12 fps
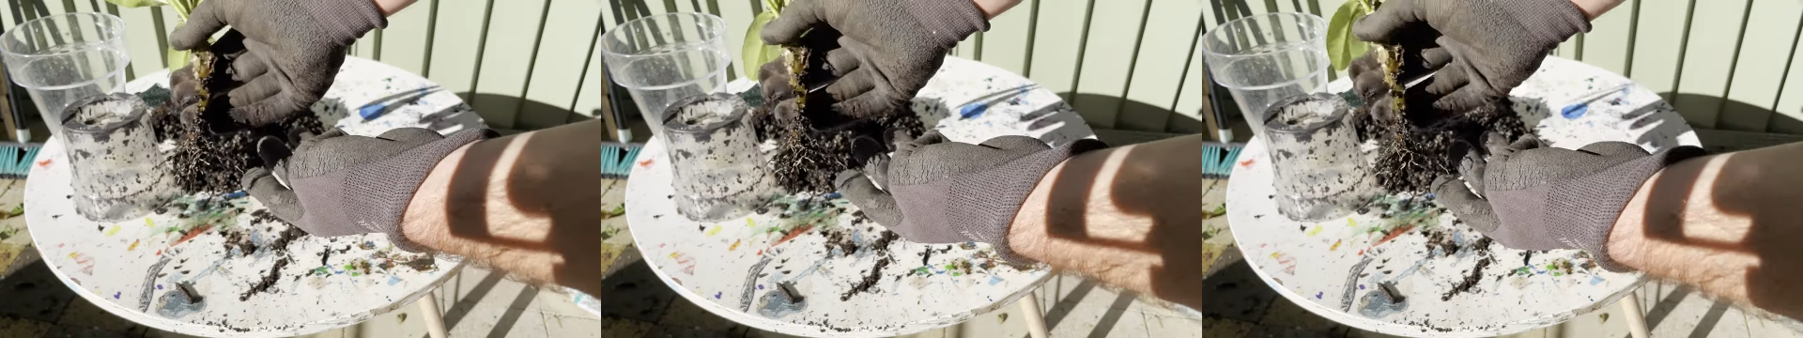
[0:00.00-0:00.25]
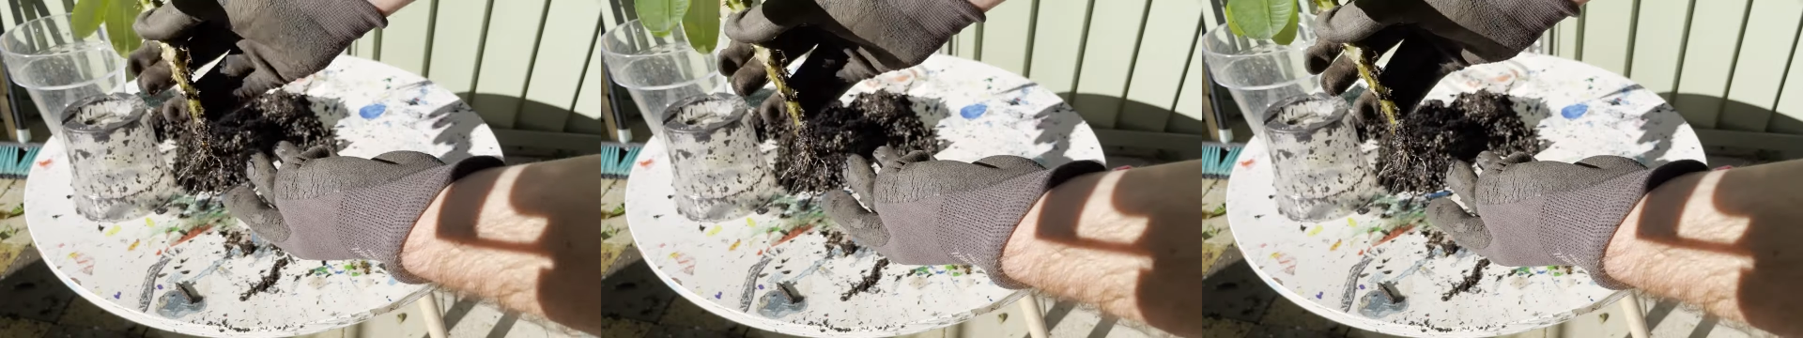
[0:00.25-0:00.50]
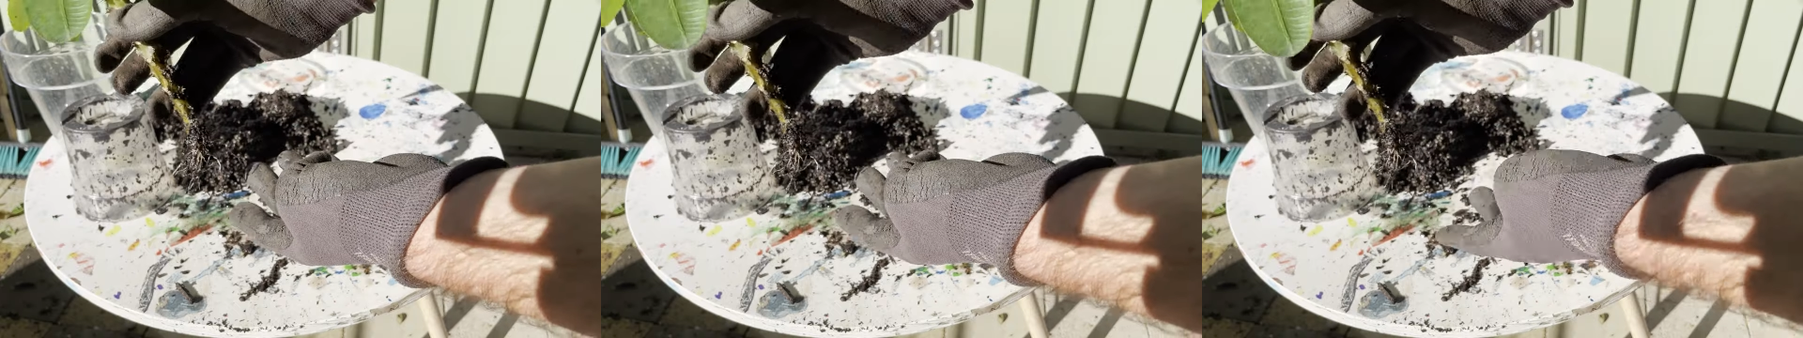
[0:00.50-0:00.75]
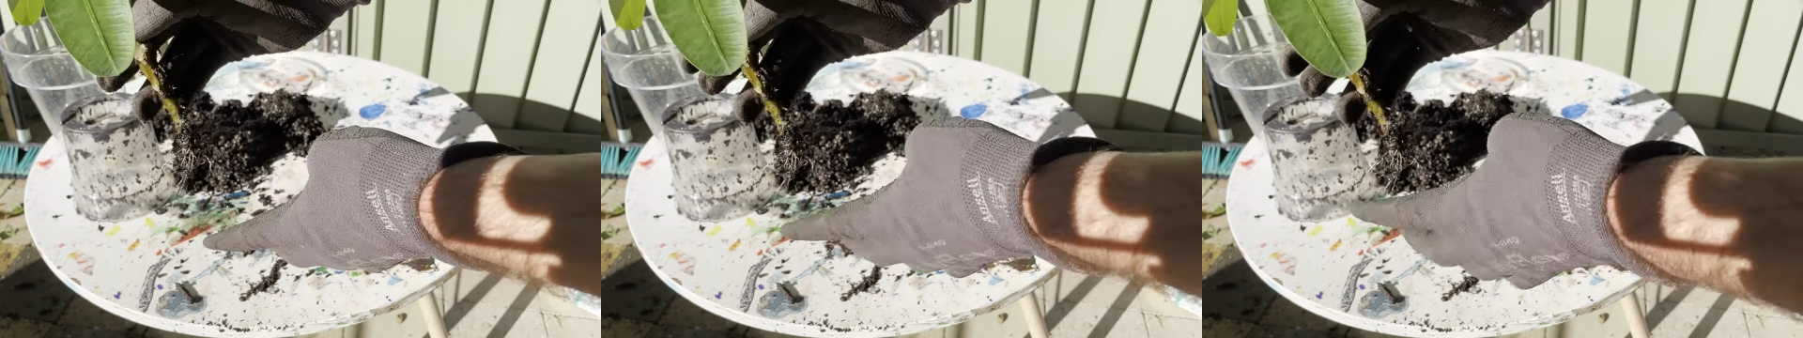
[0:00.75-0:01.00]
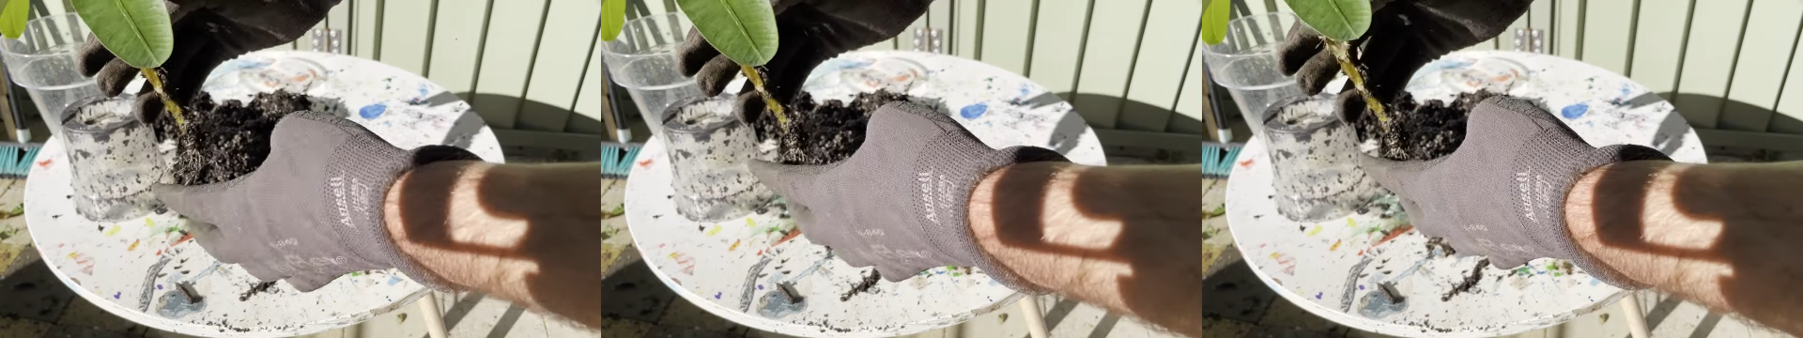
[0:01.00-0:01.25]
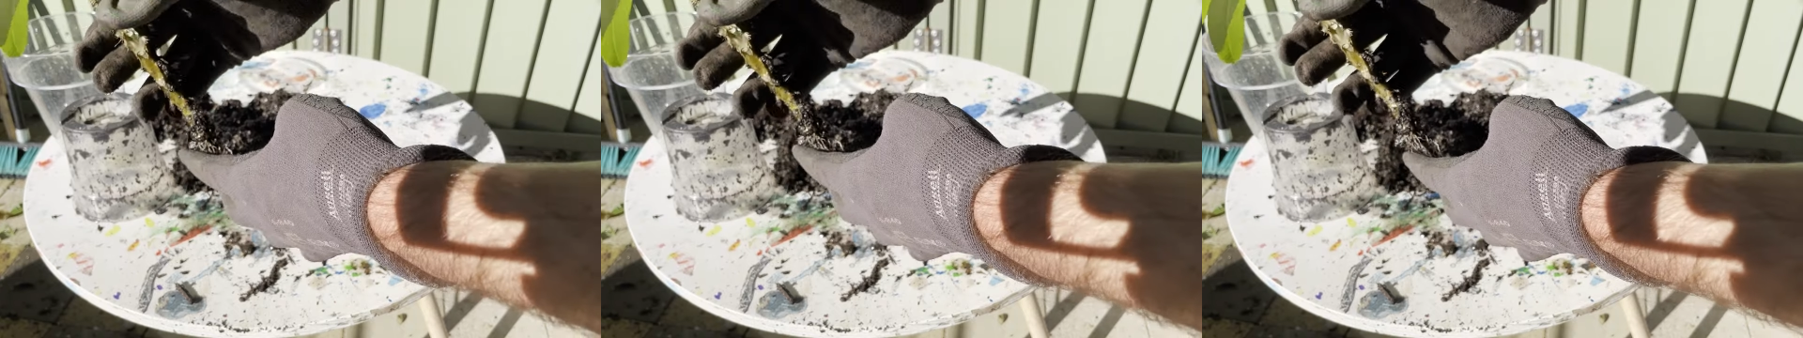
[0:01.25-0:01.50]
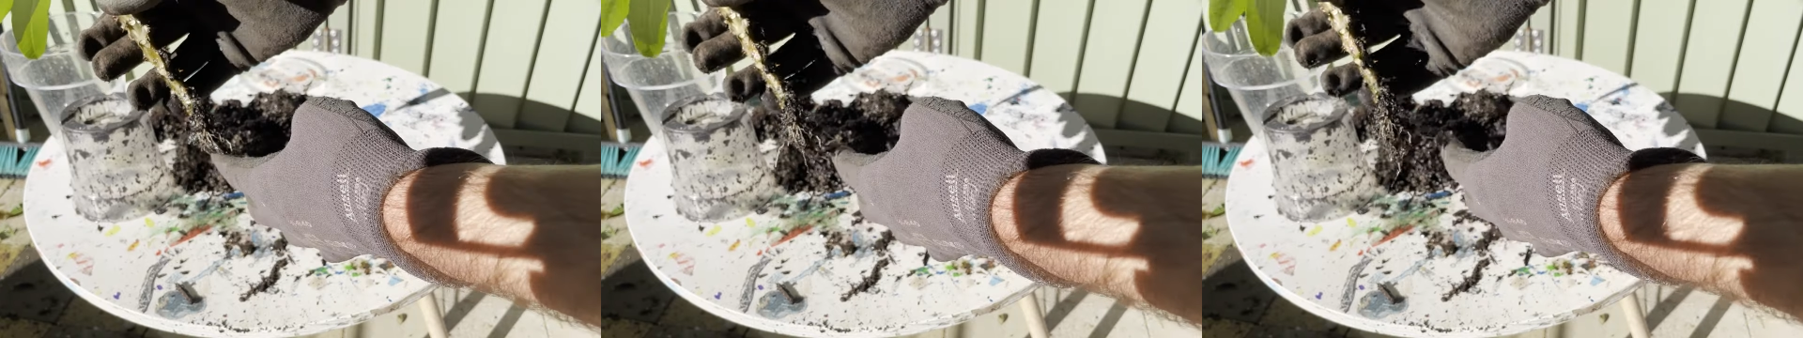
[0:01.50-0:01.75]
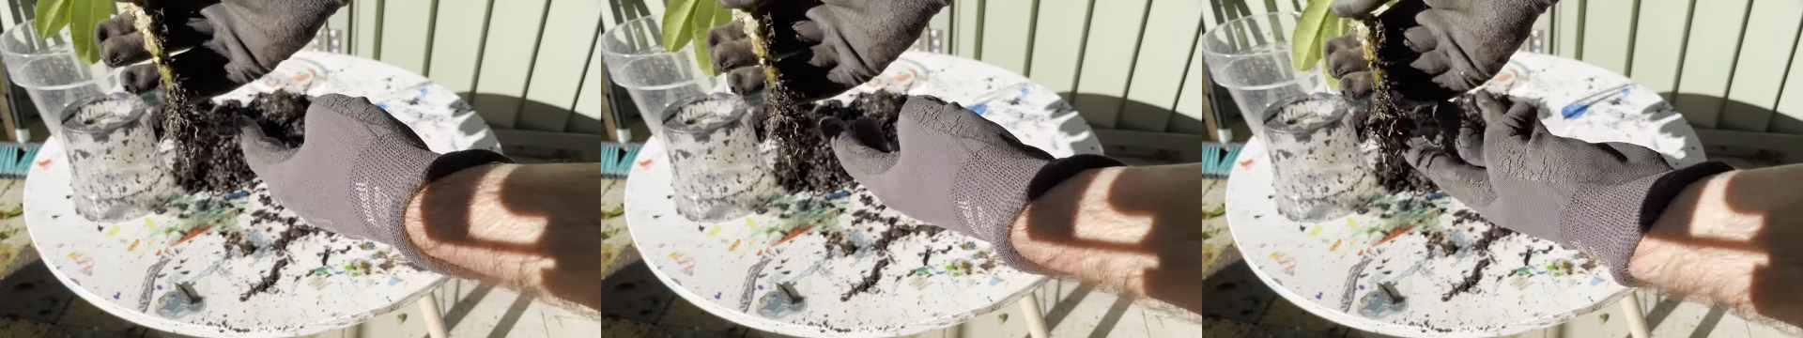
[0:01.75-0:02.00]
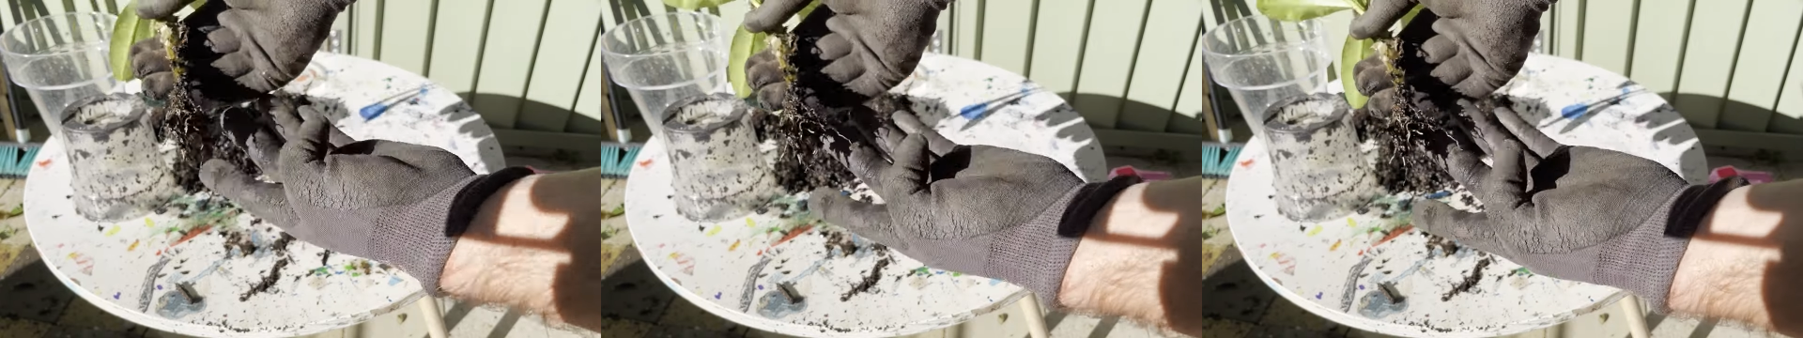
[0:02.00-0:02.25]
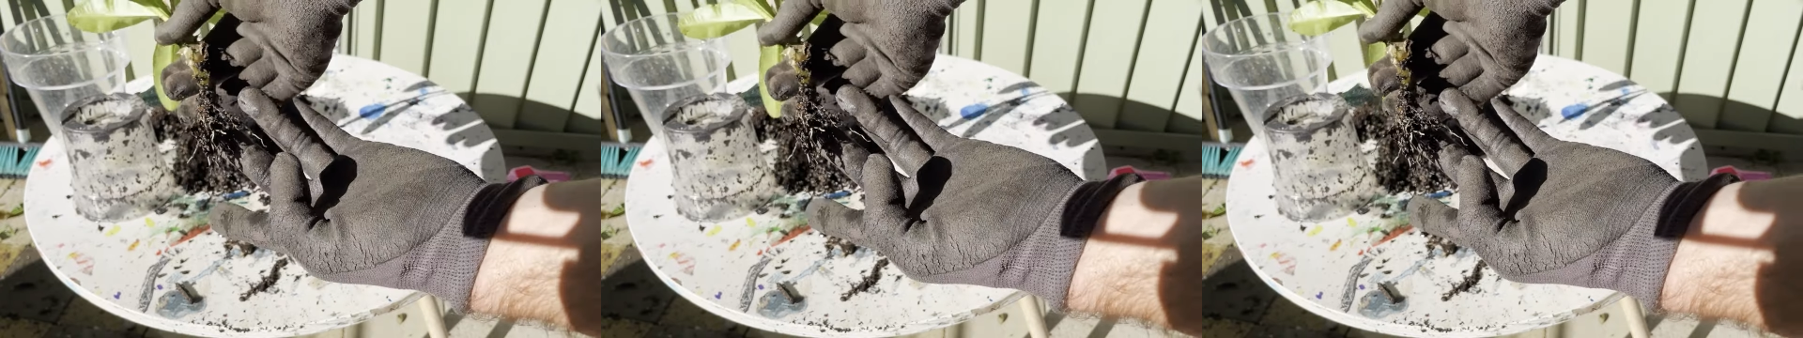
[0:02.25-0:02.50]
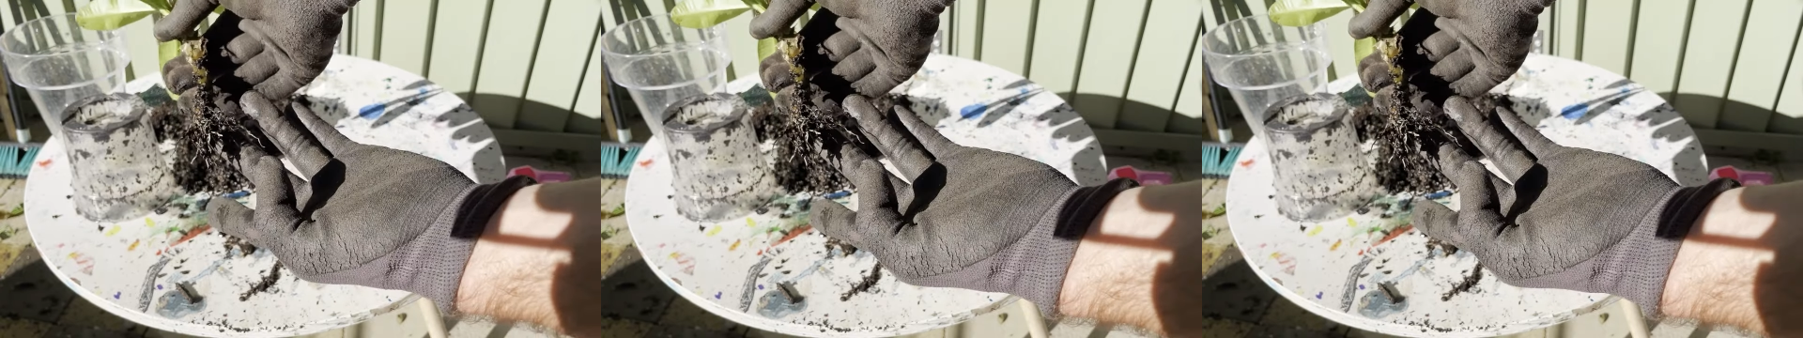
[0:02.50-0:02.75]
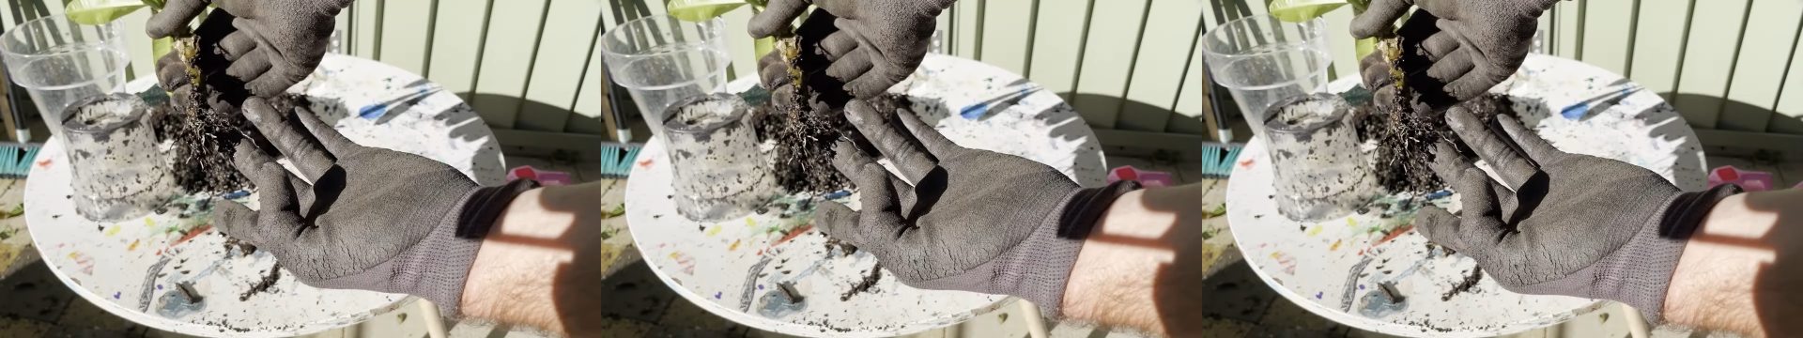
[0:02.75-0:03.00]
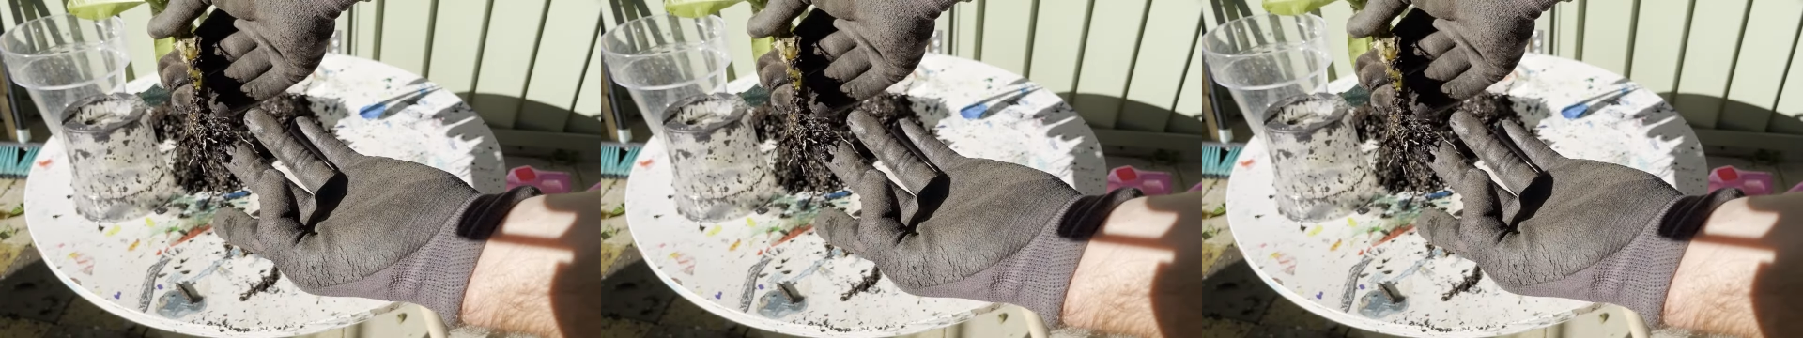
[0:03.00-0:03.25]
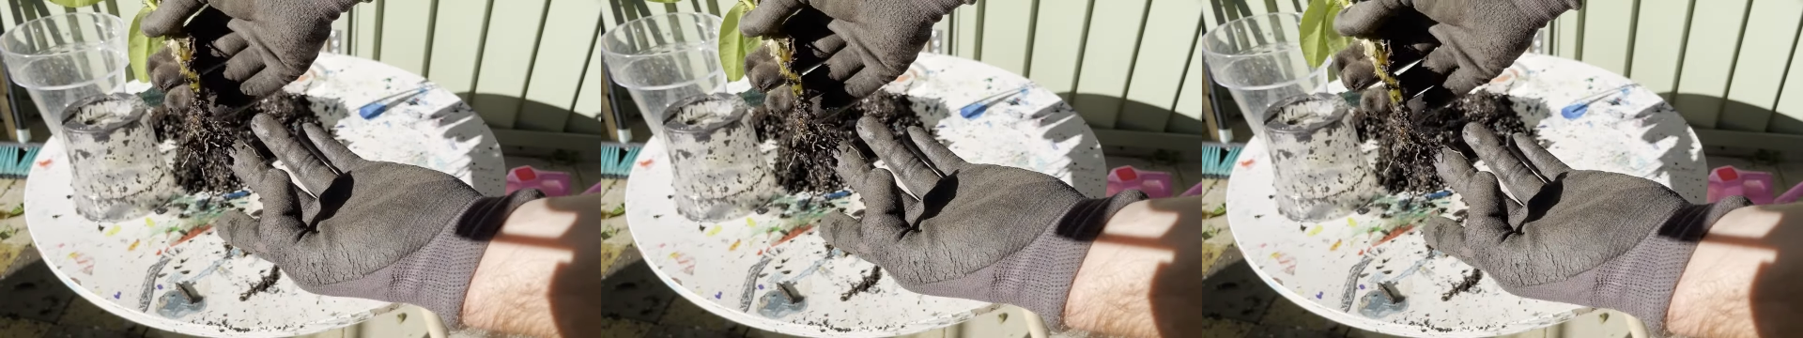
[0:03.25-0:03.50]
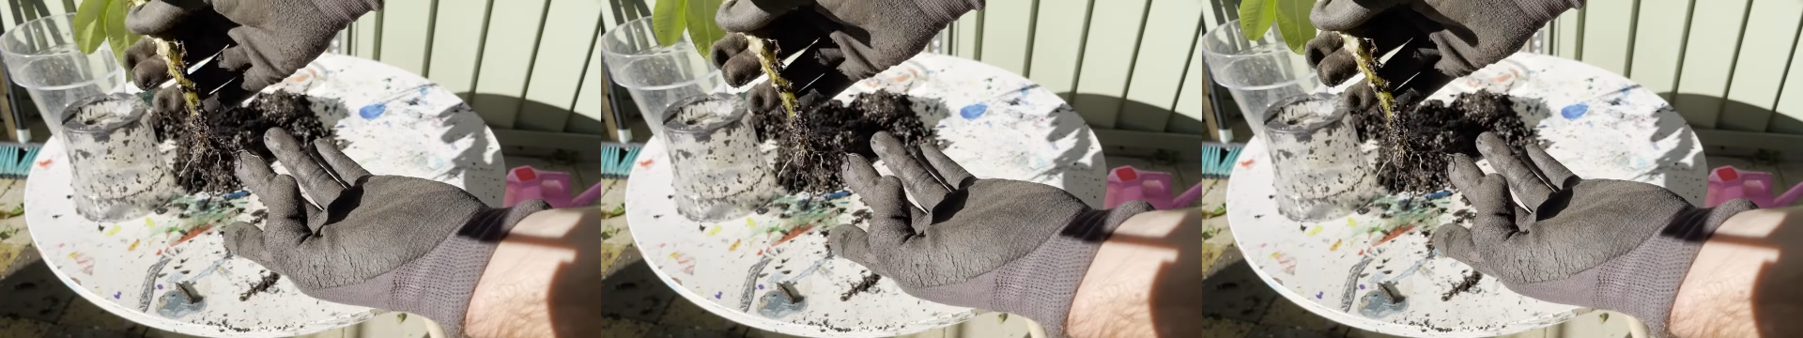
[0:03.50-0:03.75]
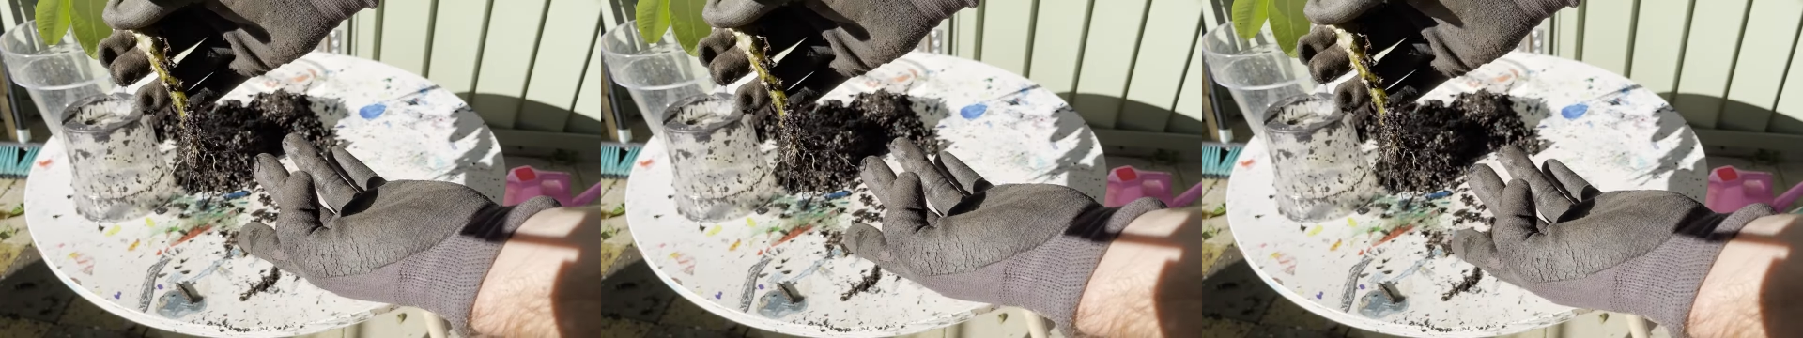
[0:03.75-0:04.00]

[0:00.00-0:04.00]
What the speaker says: [unreadable: no face in view]